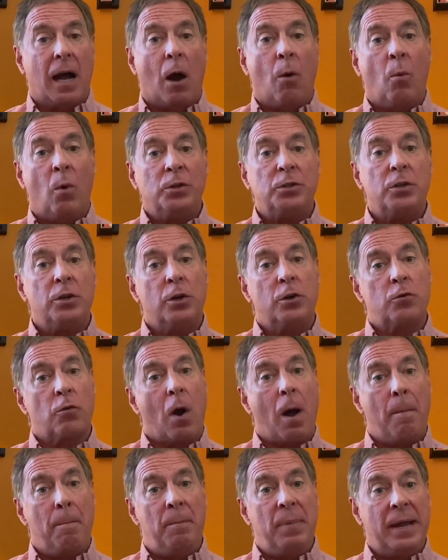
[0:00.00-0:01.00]
I want you to
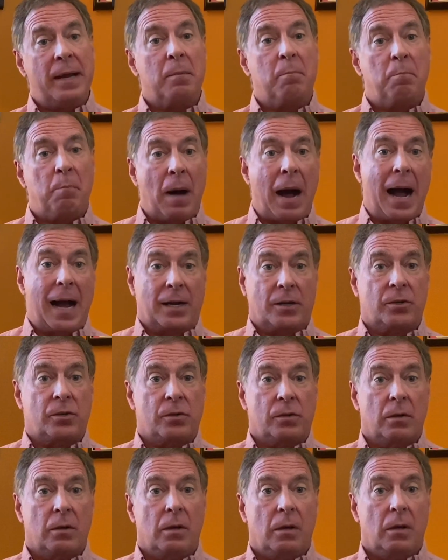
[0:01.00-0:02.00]
draw a big box